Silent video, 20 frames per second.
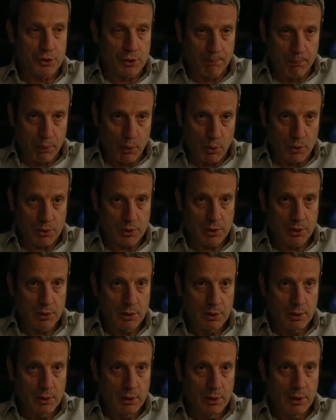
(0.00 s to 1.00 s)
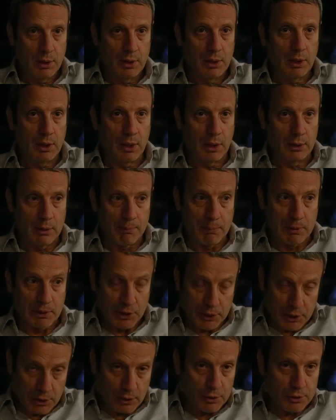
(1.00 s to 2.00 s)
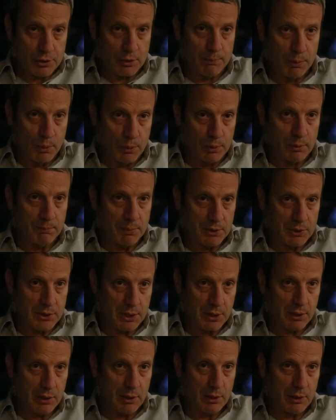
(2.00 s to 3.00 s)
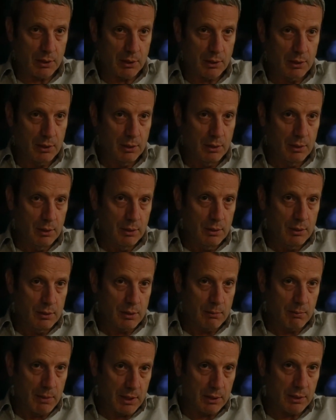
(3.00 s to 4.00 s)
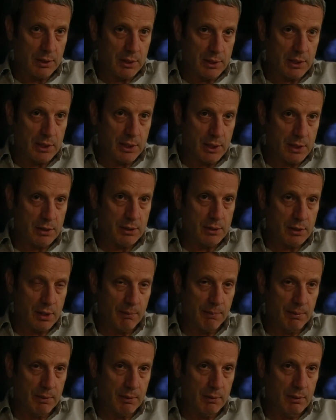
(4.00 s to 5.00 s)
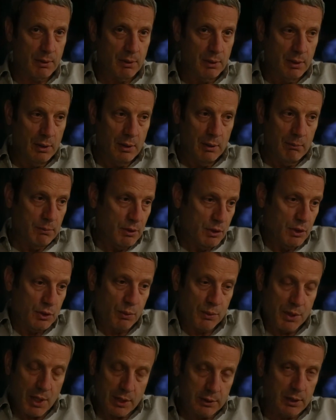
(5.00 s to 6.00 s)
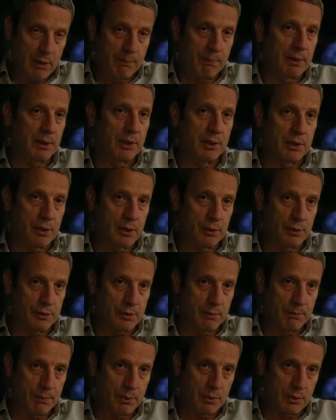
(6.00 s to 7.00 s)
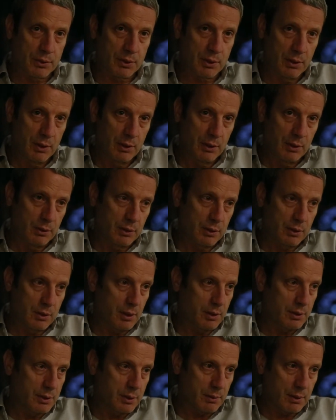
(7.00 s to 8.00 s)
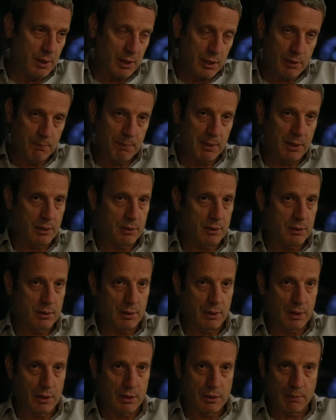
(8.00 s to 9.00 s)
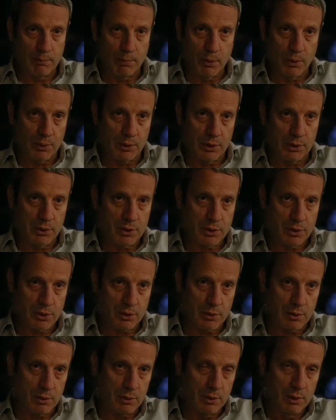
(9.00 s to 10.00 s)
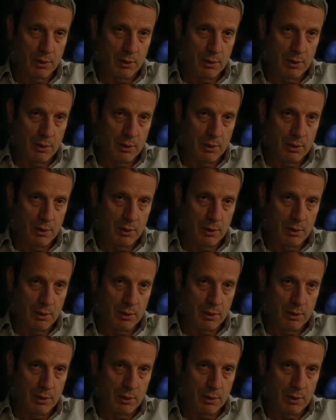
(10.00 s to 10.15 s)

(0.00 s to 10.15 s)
the support, and the political support in particular, to make these cases happen. Because without that political support, you can't expect subordinates to